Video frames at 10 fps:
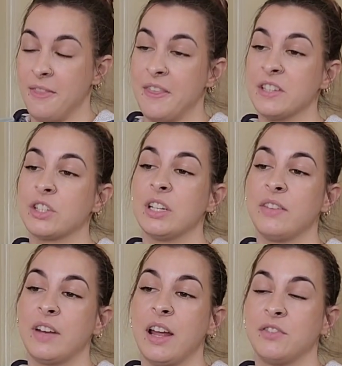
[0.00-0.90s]
This could
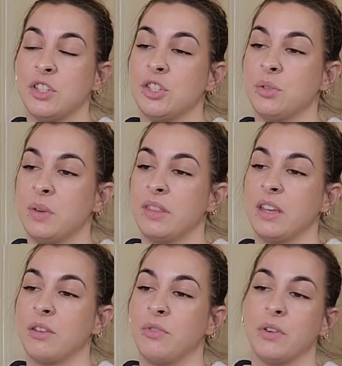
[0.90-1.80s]
even have to do with,
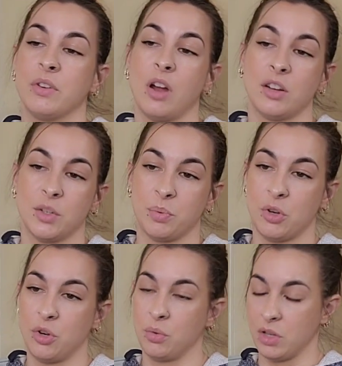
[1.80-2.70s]
like, if you're an
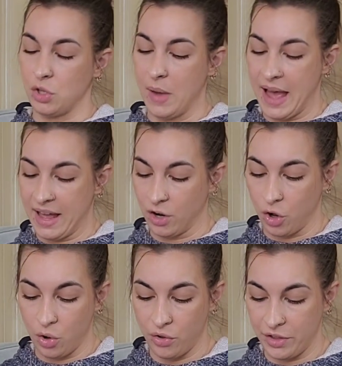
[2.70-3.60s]
entrepreneur and you had a
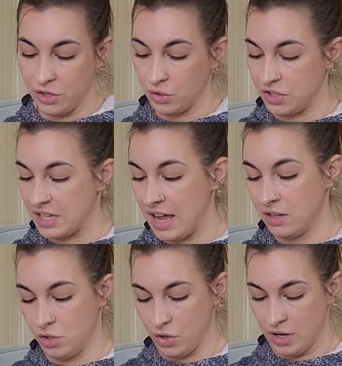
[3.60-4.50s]
goal that you
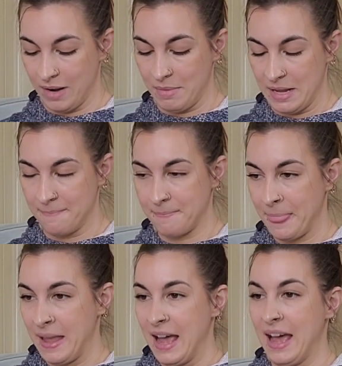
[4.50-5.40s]
set, you know what I mean?
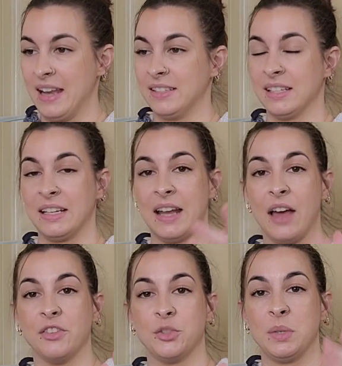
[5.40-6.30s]
And it's like,
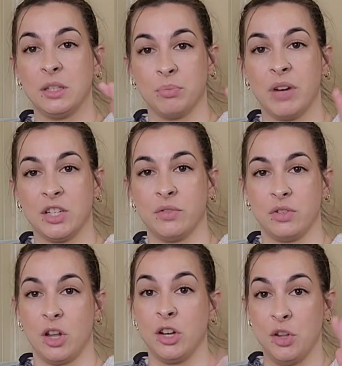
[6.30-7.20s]
now this week, the pressure
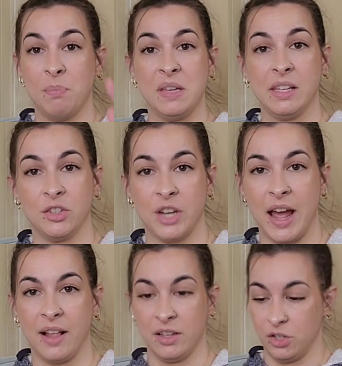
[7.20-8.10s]
is on. You're being
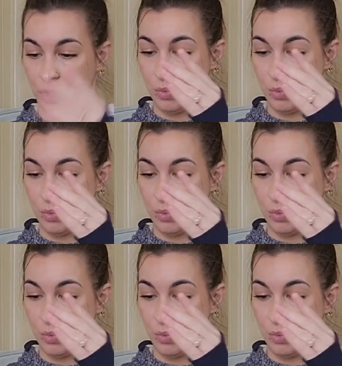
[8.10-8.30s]
challenged.